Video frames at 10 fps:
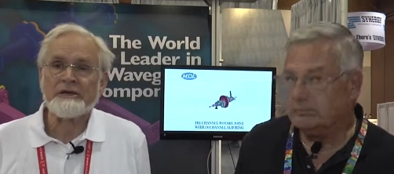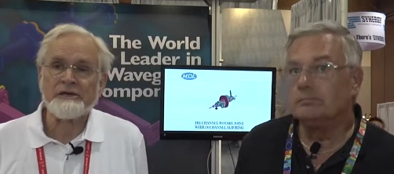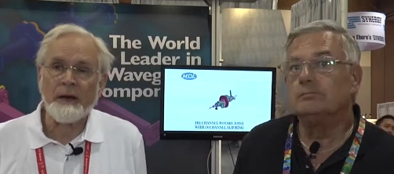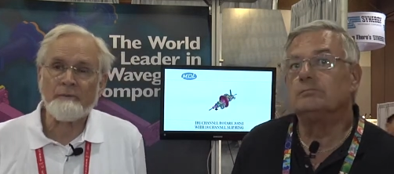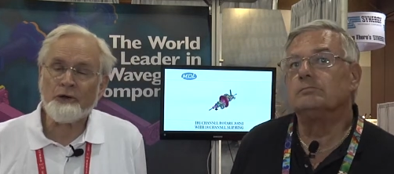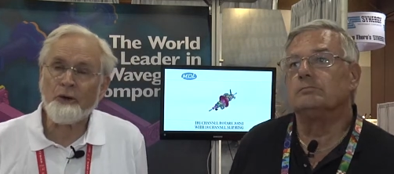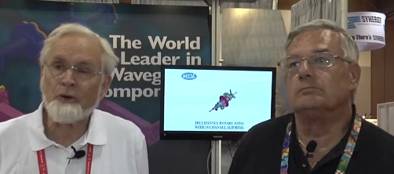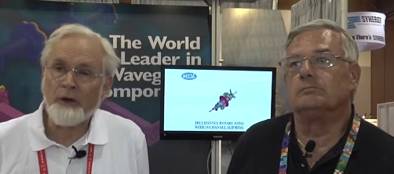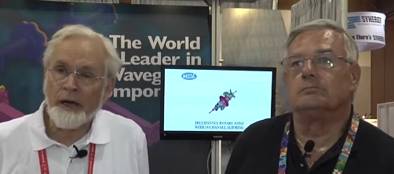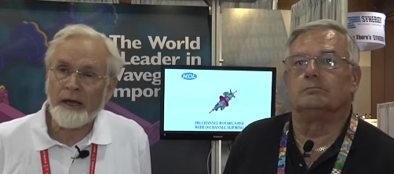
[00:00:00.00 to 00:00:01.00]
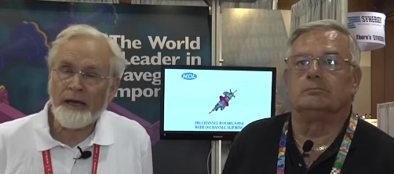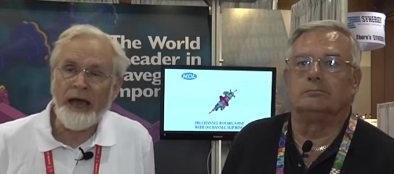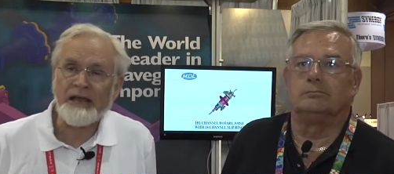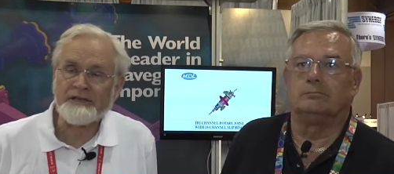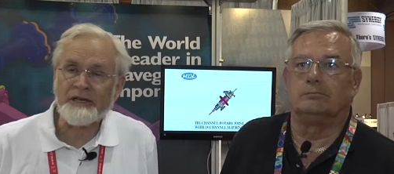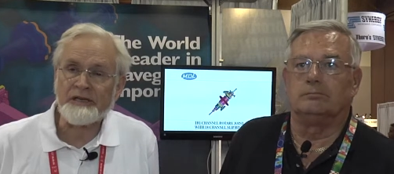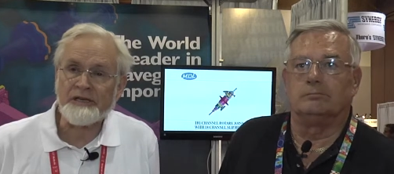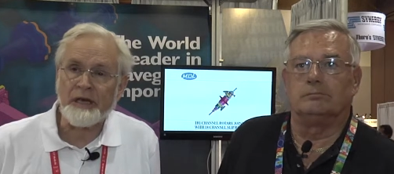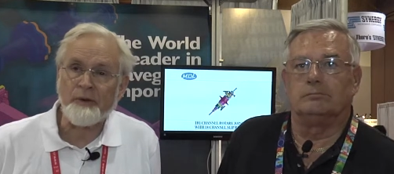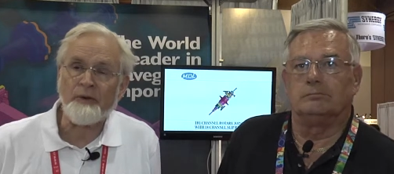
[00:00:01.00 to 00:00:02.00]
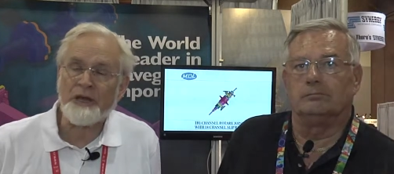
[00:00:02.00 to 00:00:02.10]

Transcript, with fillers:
Speaker 1: some new castings in